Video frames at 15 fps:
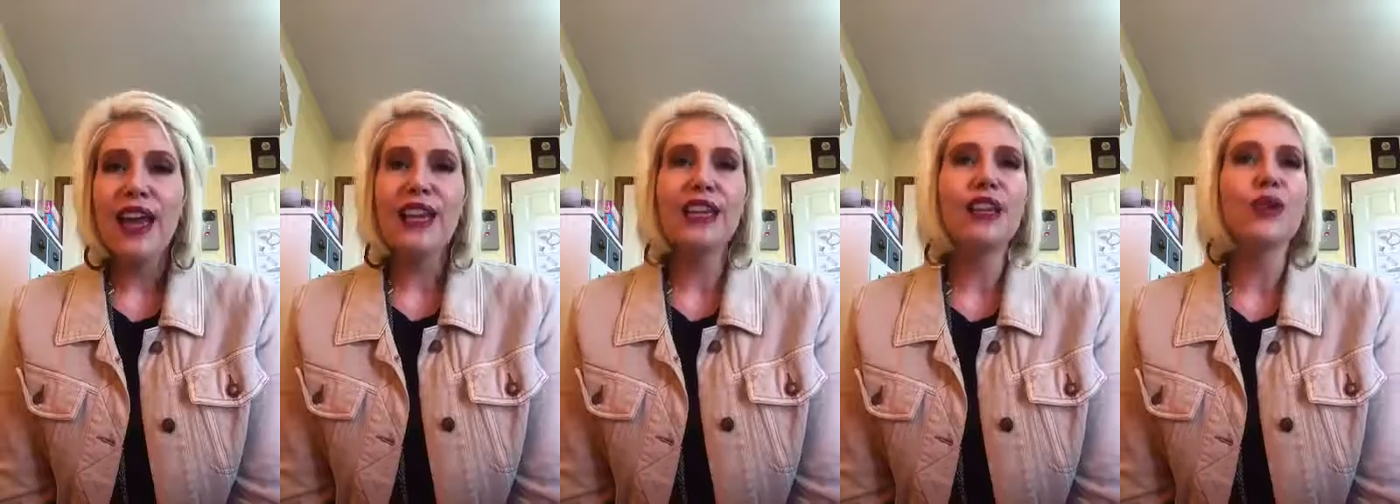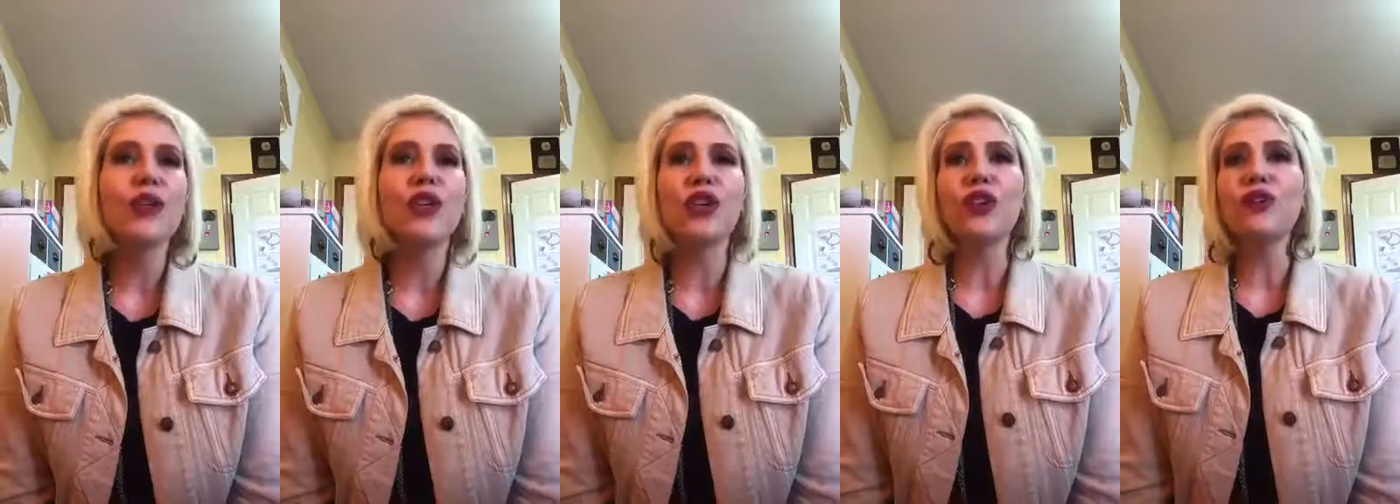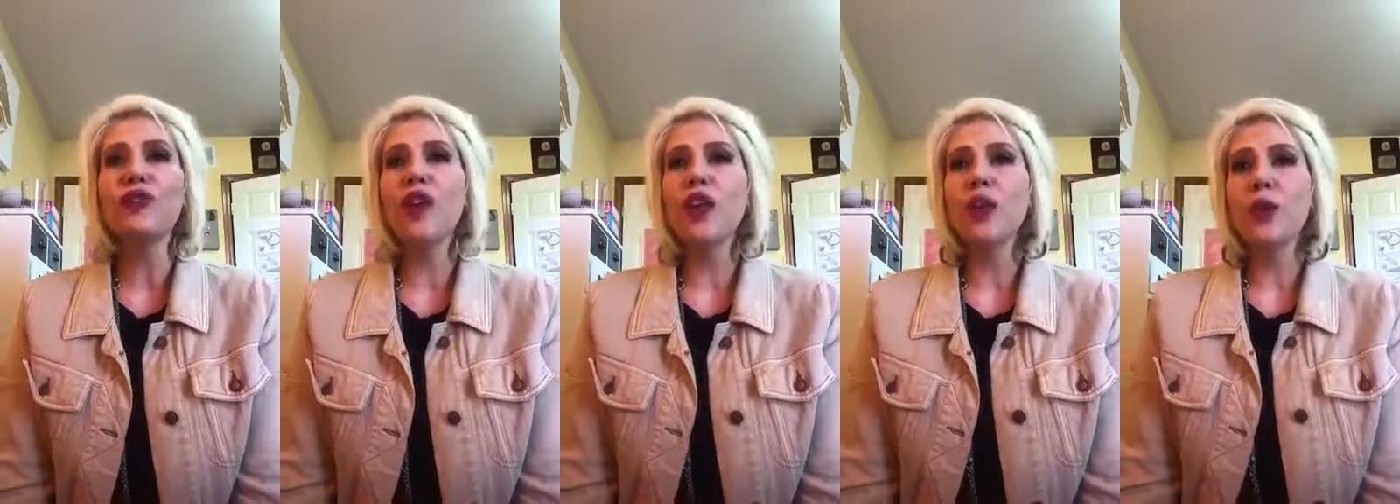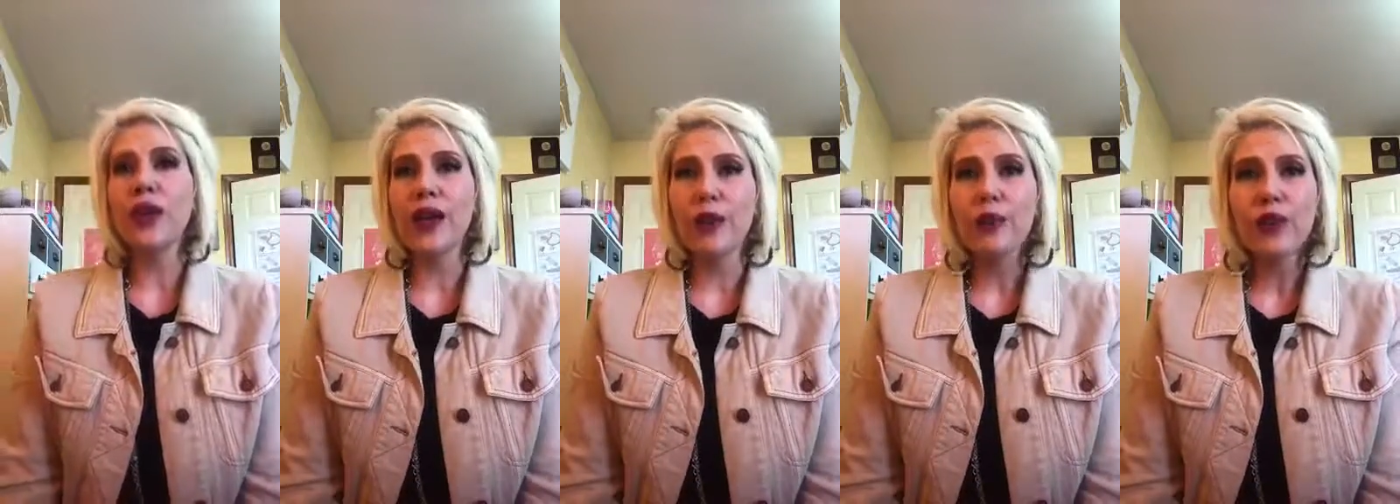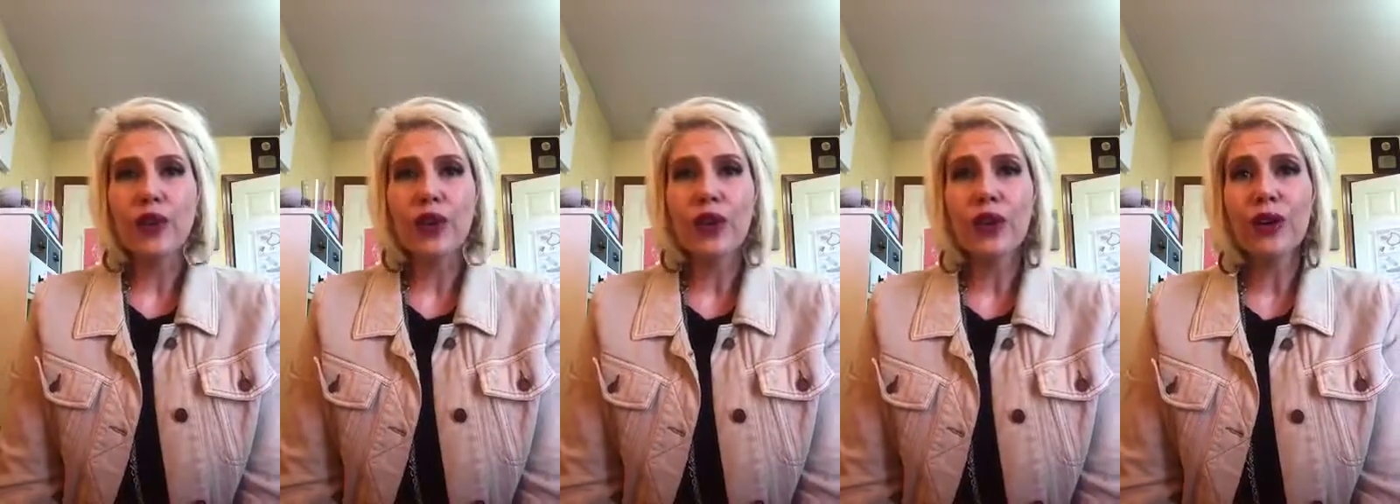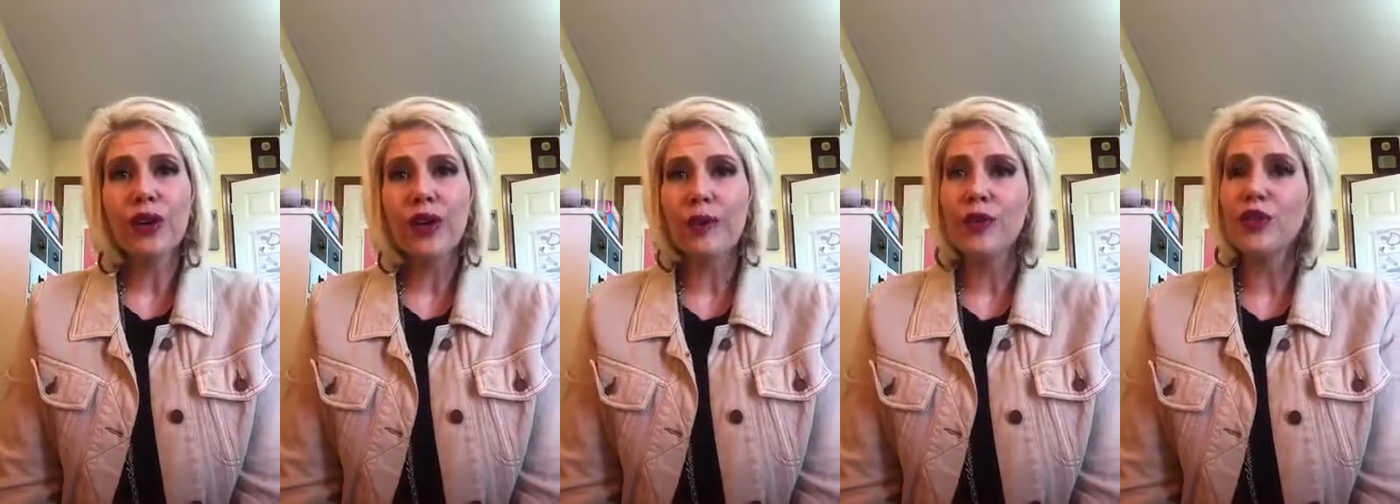and you're following up with
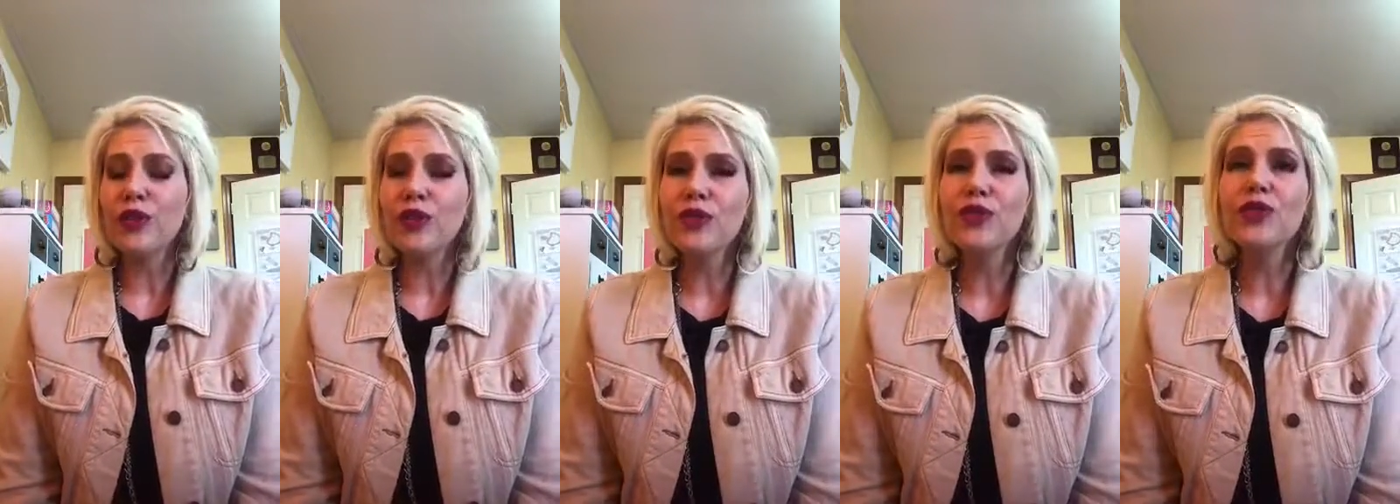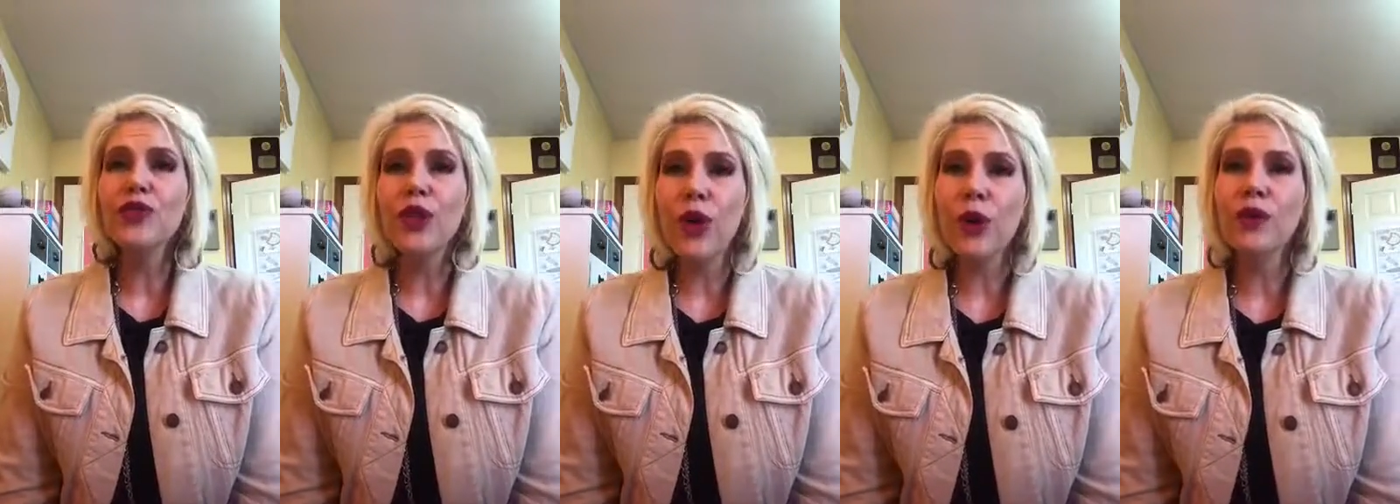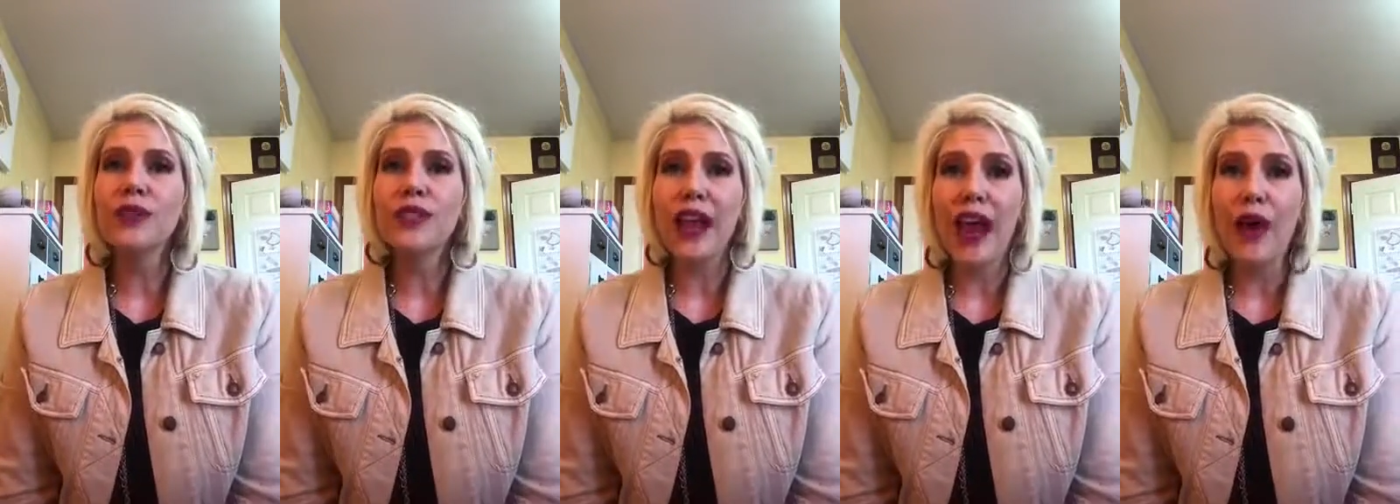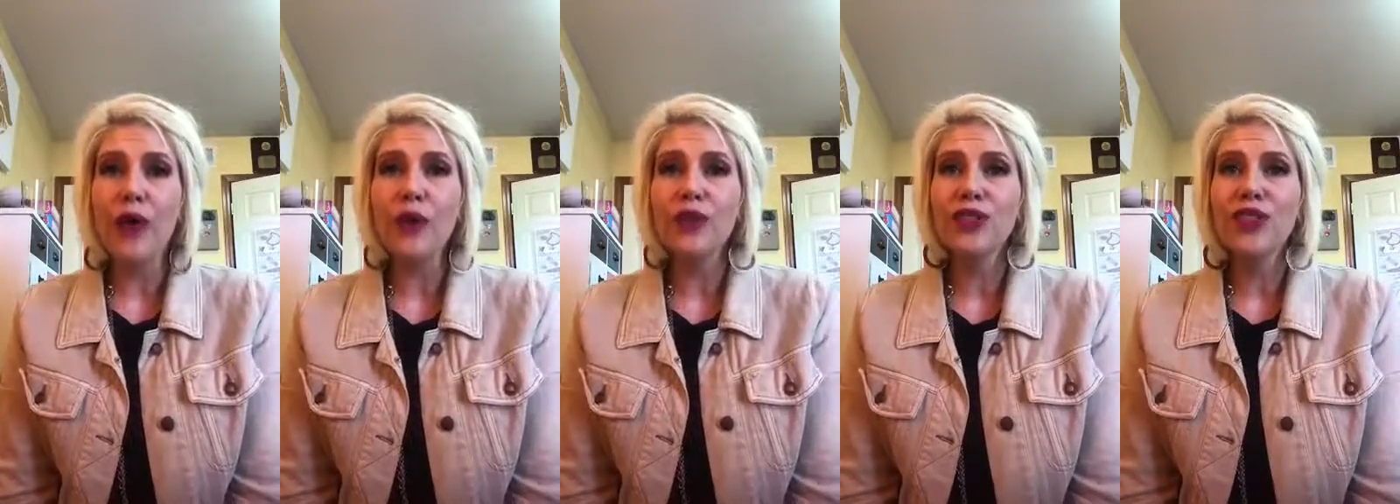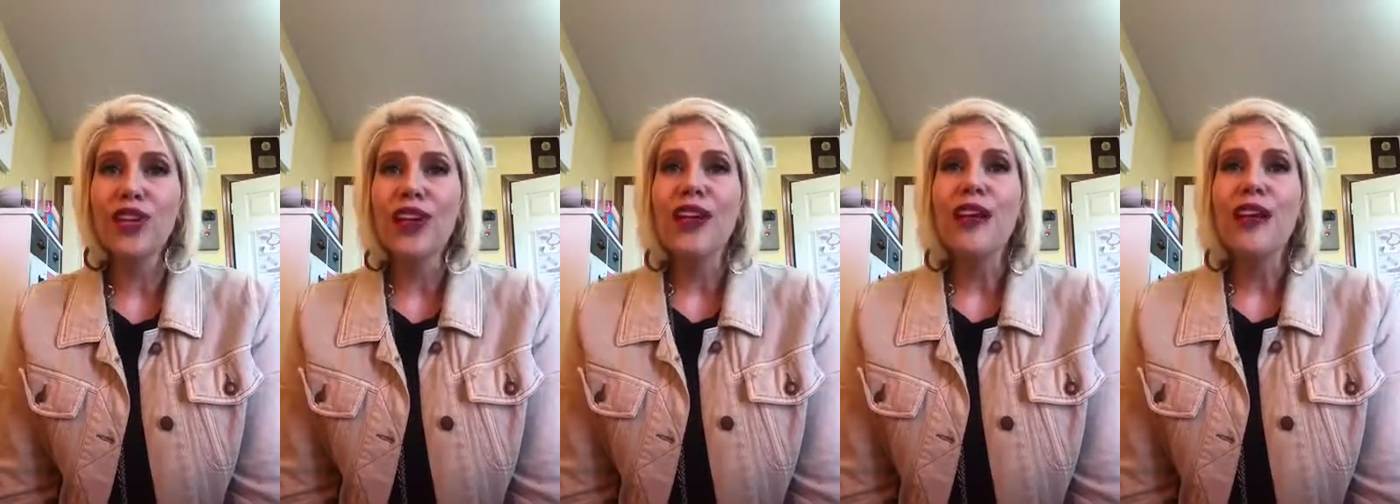her, I mean, there's no doubt